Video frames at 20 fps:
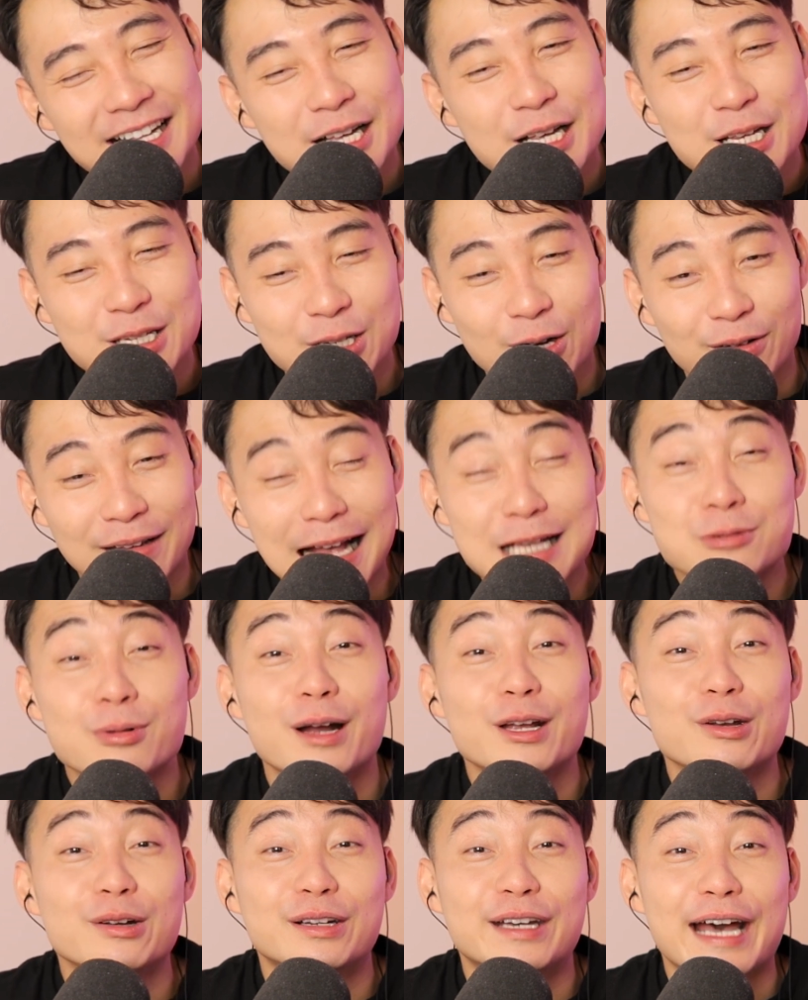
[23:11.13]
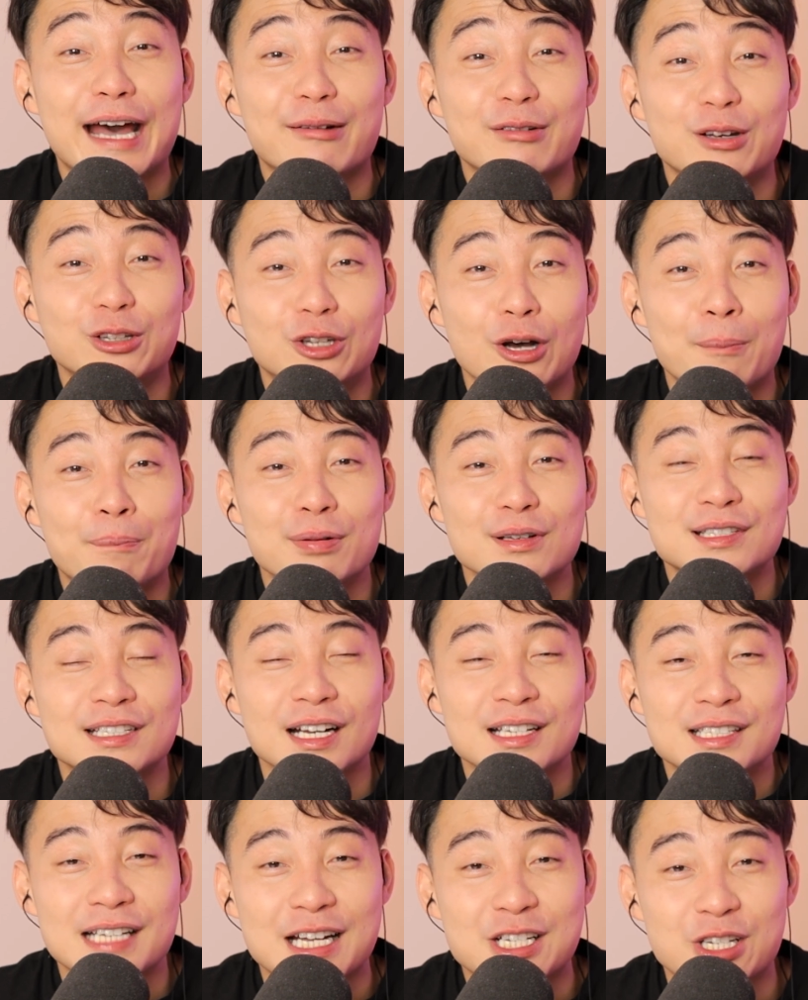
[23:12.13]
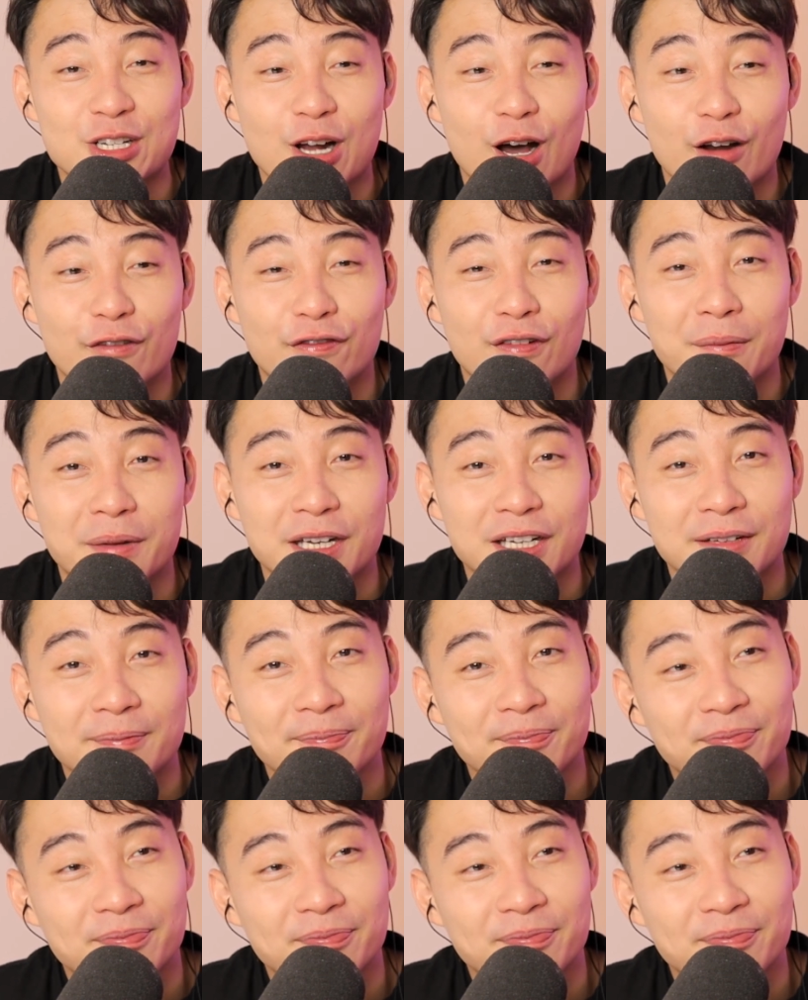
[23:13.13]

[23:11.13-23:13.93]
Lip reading: So that's what you get when you don't put Succession on for me.